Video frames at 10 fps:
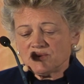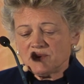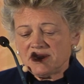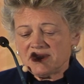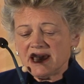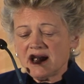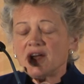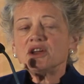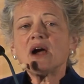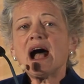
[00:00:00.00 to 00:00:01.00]
to rethink are
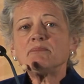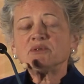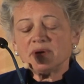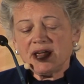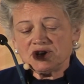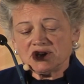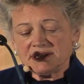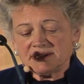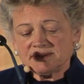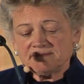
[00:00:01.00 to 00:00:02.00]
your
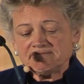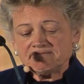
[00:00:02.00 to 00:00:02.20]
operations.